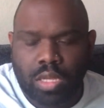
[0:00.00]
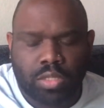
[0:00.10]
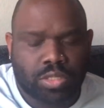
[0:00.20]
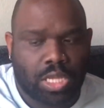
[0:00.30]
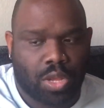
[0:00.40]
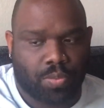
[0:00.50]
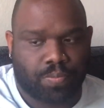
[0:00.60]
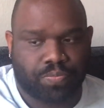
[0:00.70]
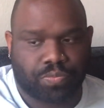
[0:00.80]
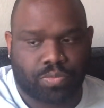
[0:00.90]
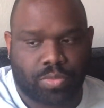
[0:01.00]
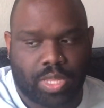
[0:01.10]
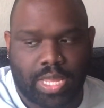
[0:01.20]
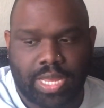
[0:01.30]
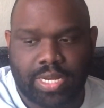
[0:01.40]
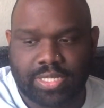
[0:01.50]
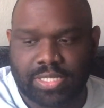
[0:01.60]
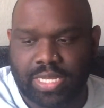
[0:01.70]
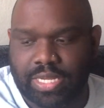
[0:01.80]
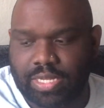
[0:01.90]
So, in this
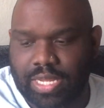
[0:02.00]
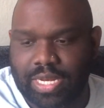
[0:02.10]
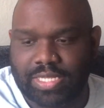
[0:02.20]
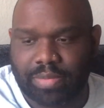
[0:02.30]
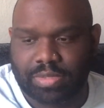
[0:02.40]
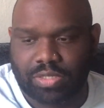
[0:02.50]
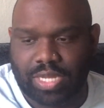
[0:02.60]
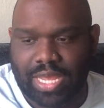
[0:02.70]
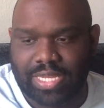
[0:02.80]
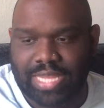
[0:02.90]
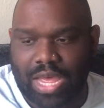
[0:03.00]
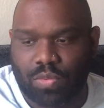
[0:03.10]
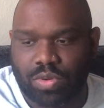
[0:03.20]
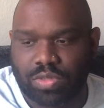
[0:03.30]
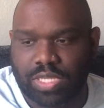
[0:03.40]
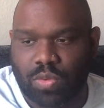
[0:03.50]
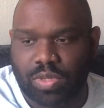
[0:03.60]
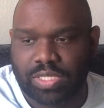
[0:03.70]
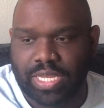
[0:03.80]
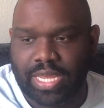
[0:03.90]
scene, in this episode, you guys, I will say
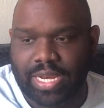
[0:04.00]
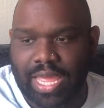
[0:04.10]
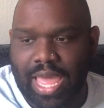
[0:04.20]
once again,